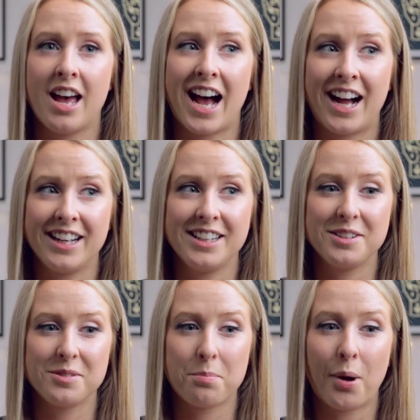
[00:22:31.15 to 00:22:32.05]
I
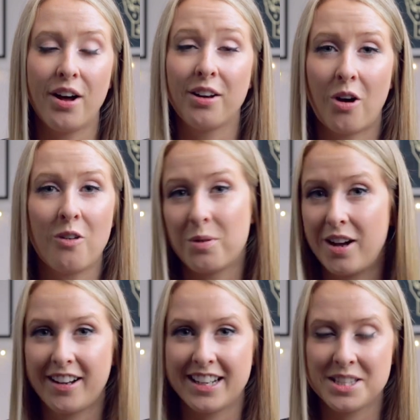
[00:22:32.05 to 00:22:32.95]
put a lot of
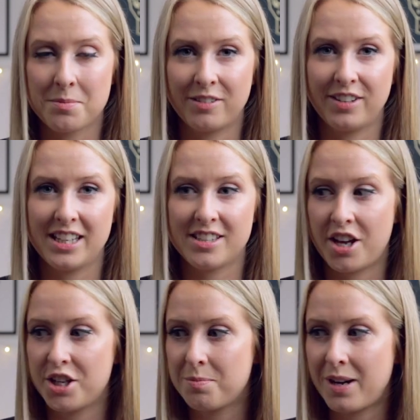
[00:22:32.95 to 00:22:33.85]
work into my
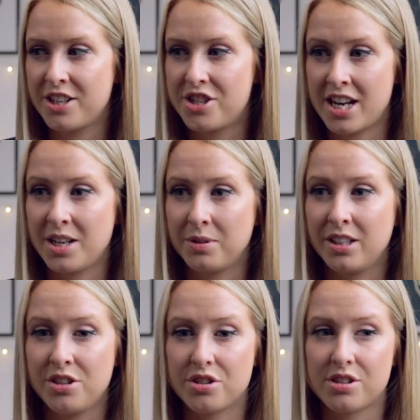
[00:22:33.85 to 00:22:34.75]
research but I
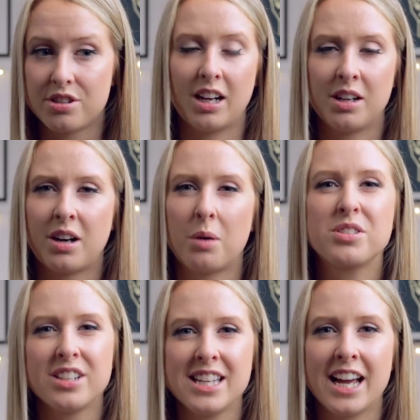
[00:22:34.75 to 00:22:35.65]
genuinely just I
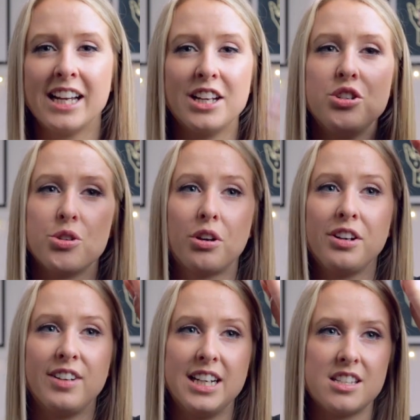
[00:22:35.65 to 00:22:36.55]
was gonna say I
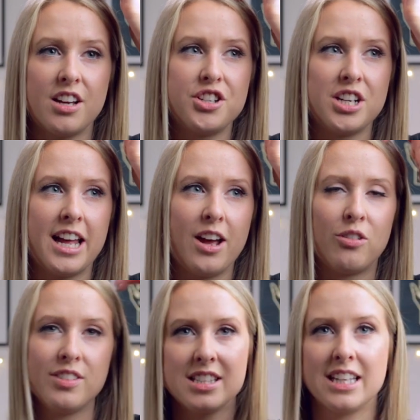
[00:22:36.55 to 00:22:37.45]
enjoy researching it
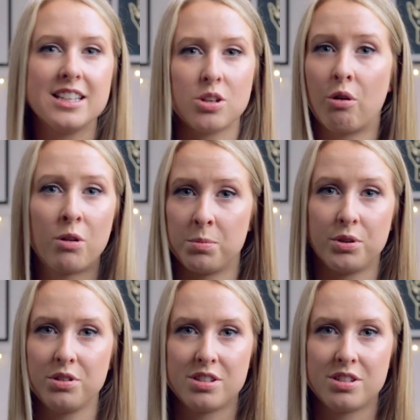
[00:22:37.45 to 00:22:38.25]
obviously it's horrible